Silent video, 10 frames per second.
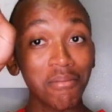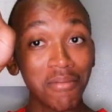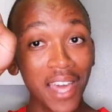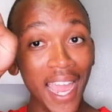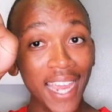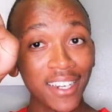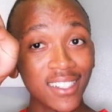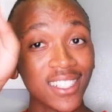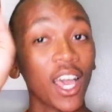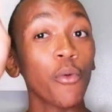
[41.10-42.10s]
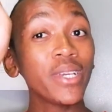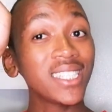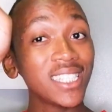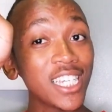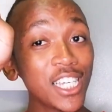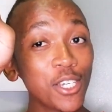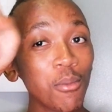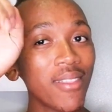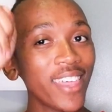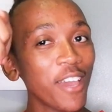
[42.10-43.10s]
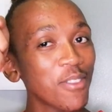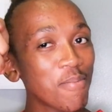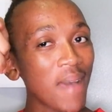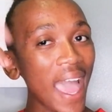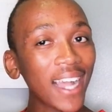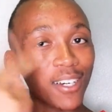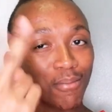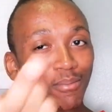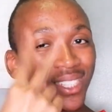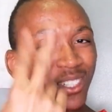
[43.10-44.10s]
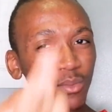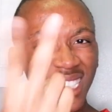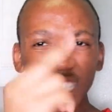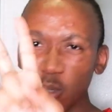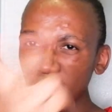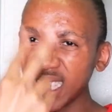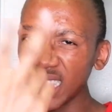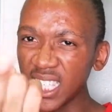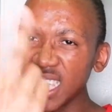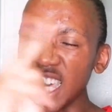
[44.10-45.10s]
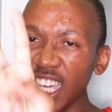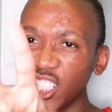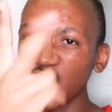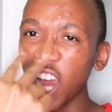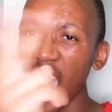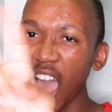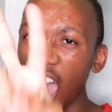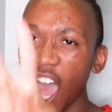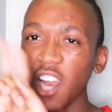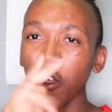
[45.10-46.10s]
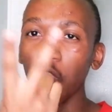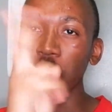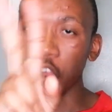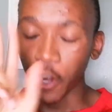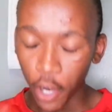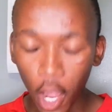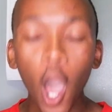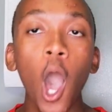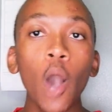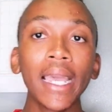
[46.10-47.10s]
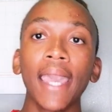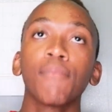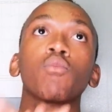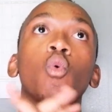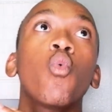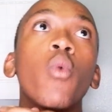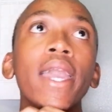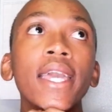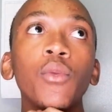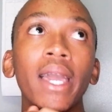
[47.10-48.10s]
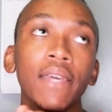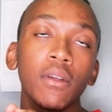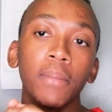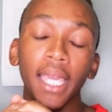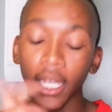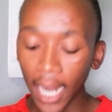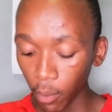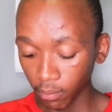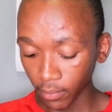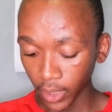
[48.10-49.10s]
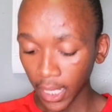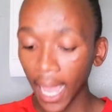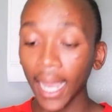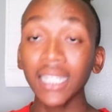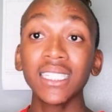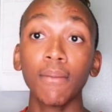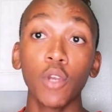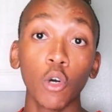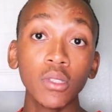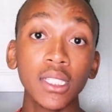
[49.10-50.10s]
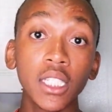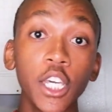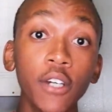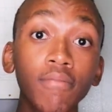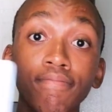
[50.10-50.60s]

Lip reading: the haters, we see you, they're in the back, we see each other. Okay, where do I even begin? Now, I got some notes here,